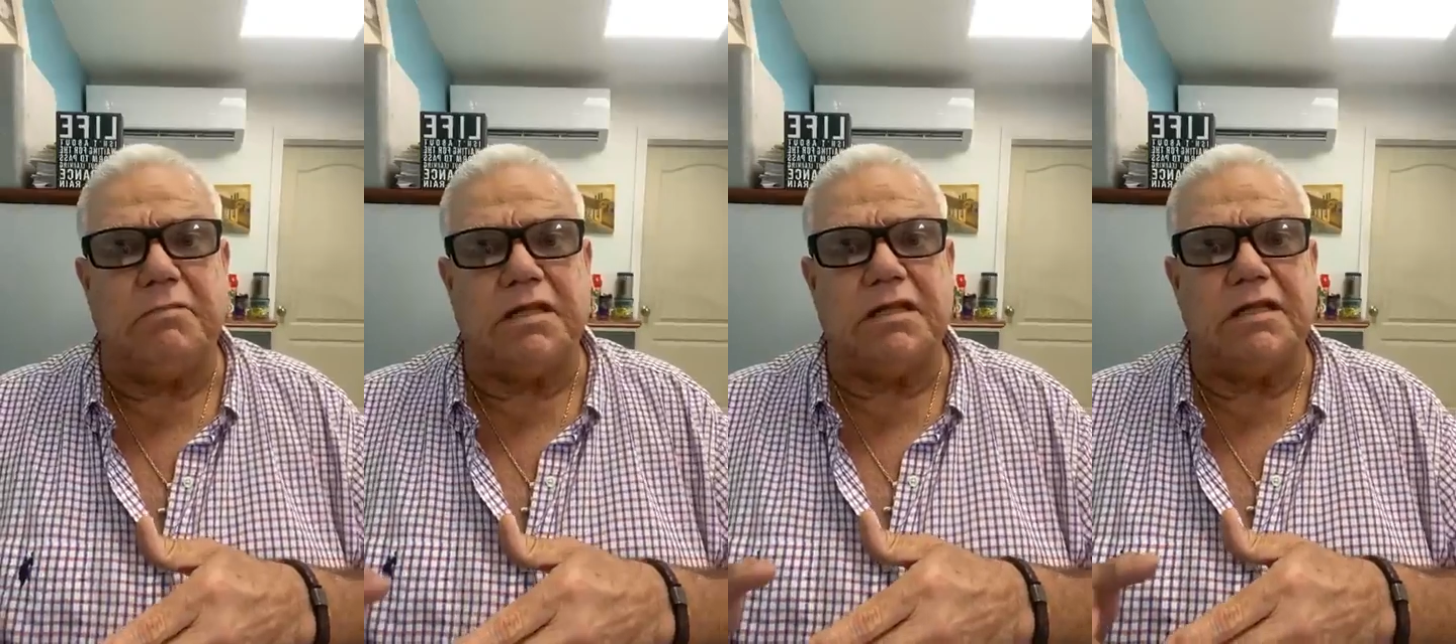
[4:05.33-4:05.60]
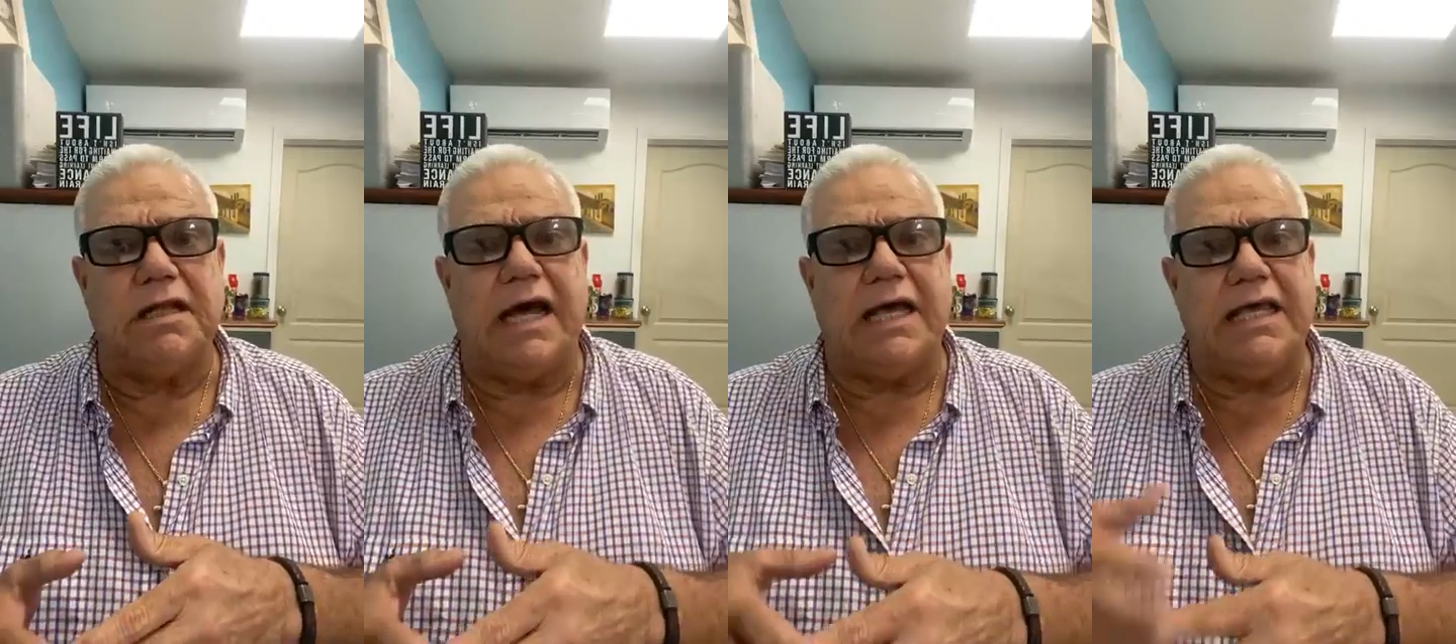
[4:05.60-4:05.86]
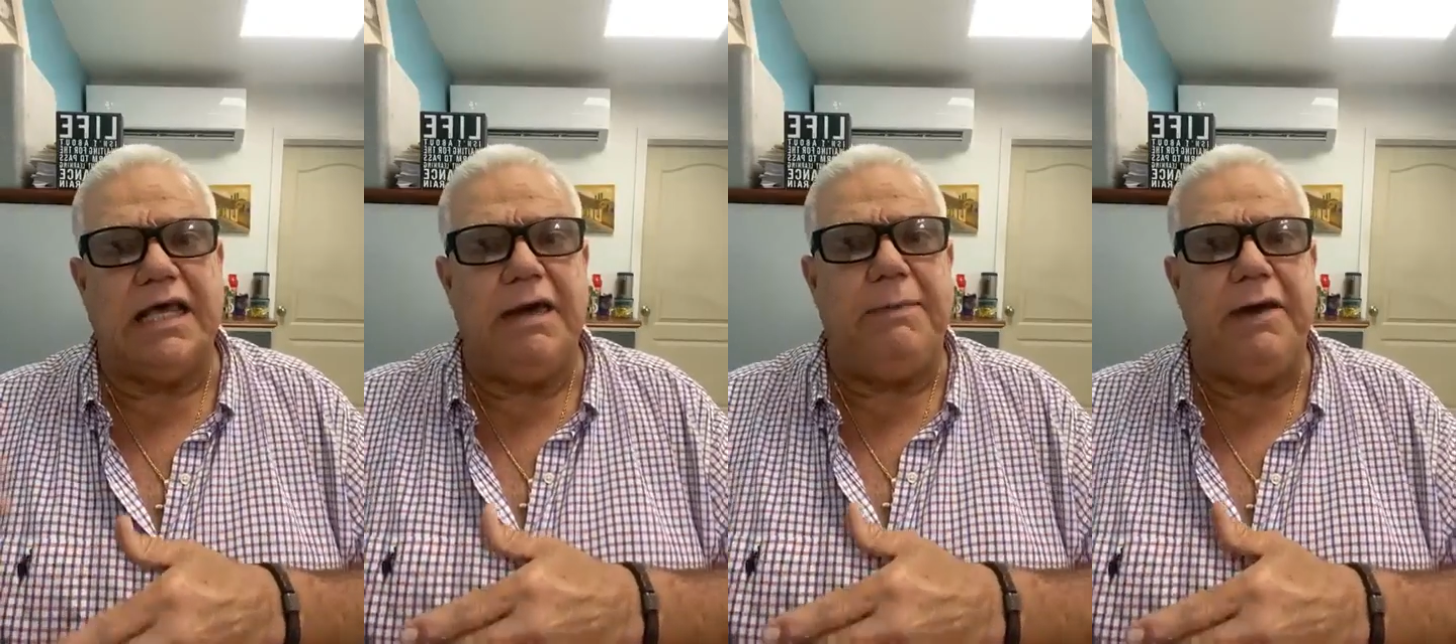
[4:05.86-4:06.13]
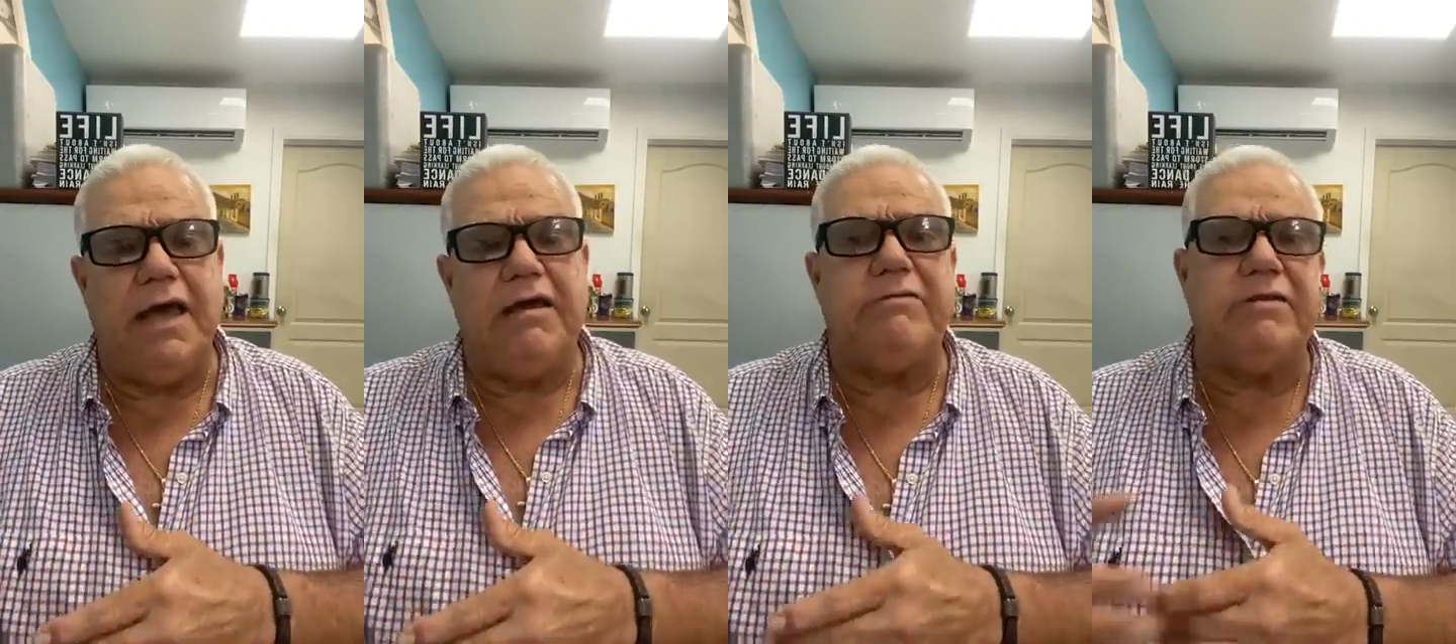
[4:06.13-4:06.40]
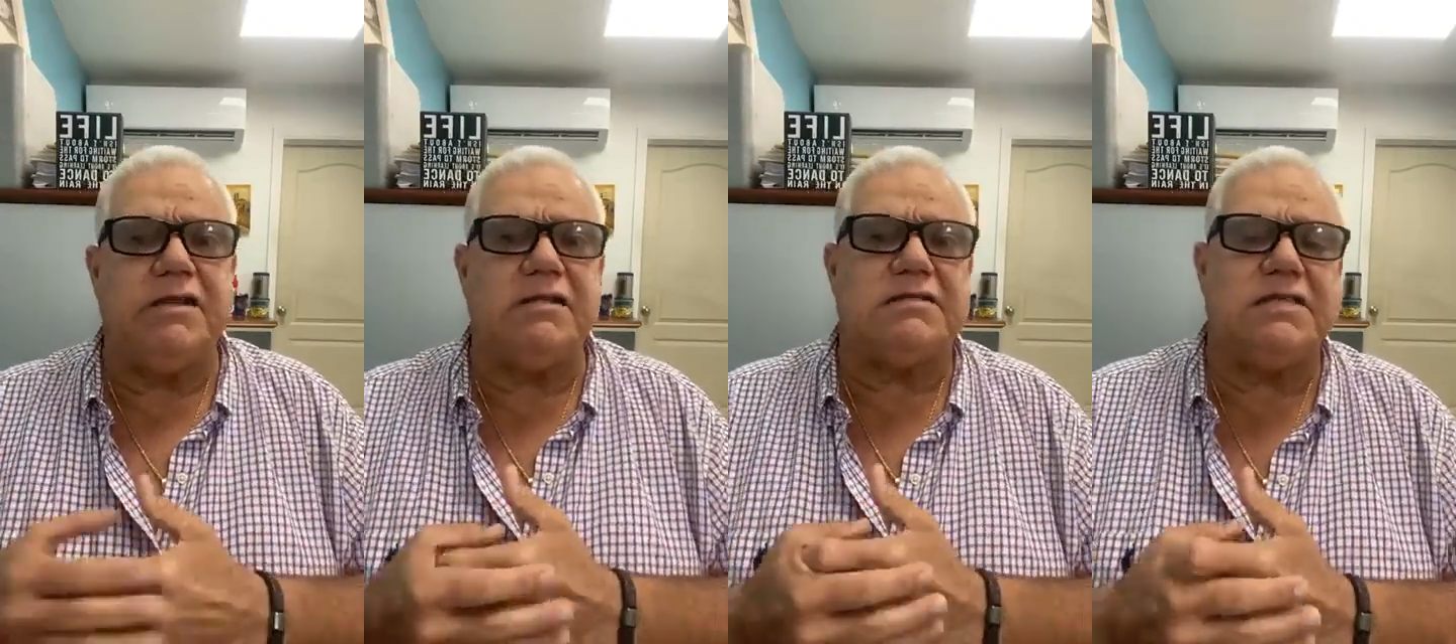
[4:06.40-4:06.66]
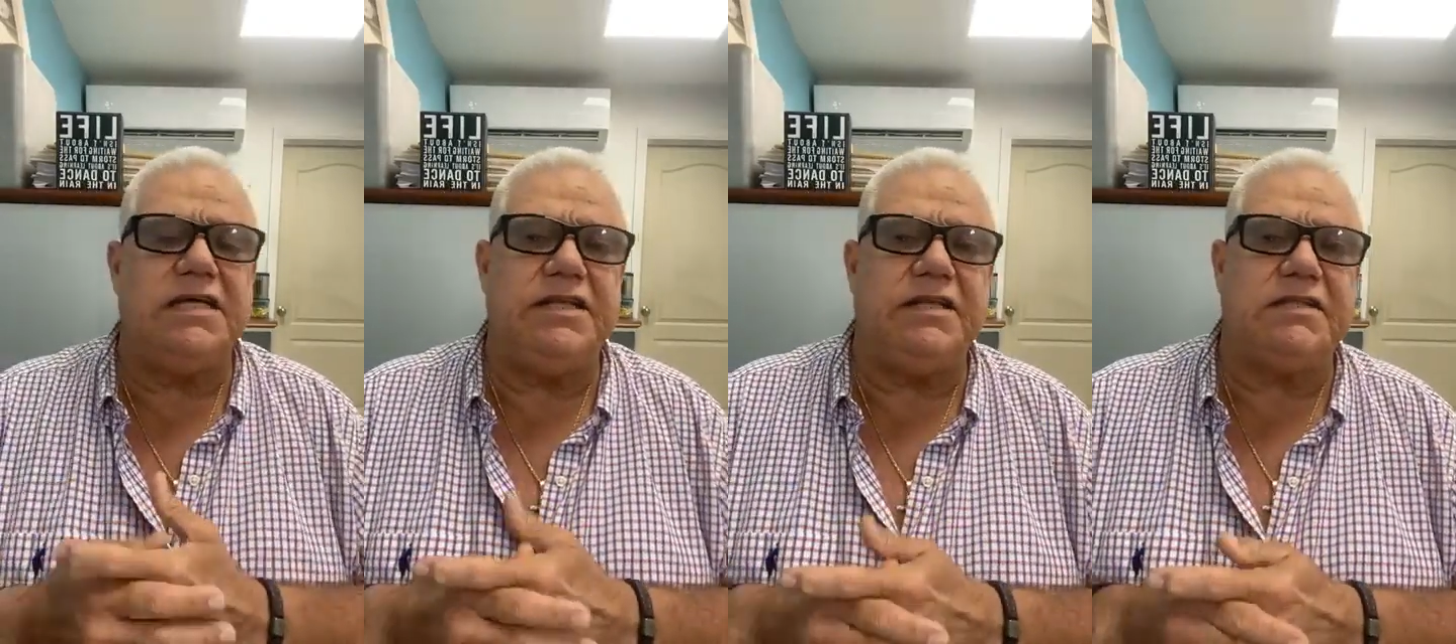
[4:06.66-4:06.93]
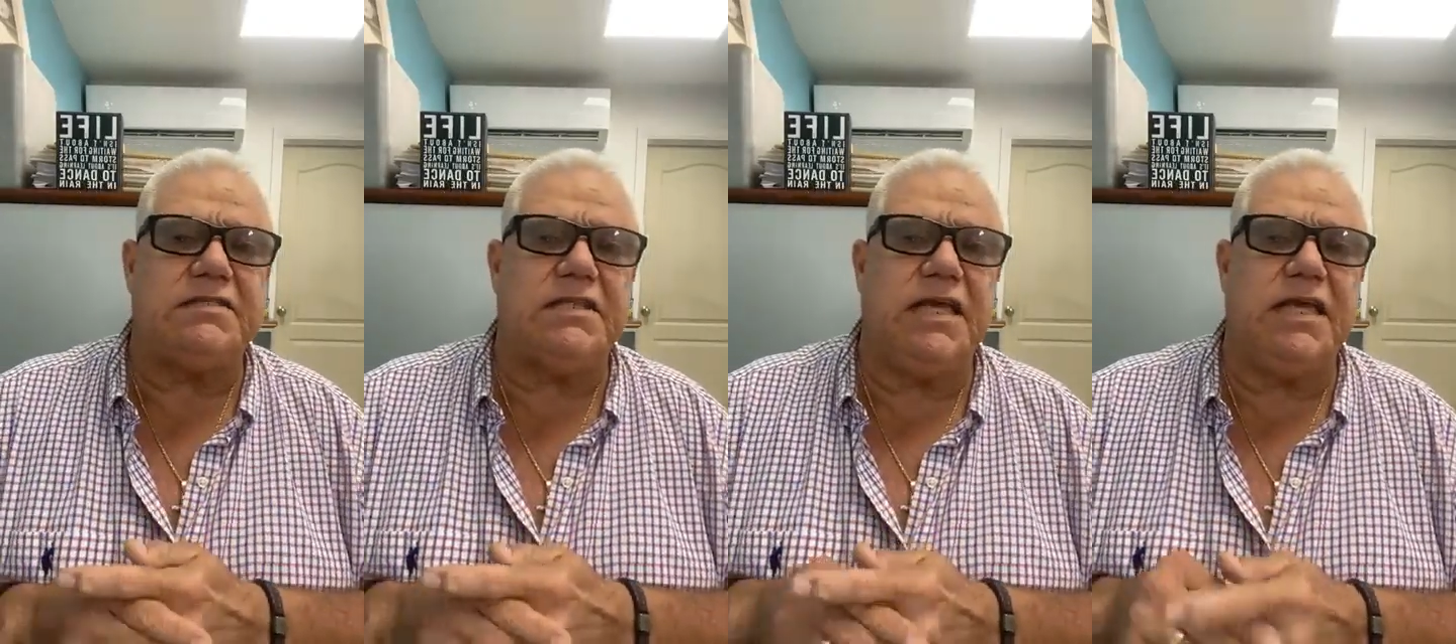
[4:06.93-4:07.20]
But I keep hearing the seniors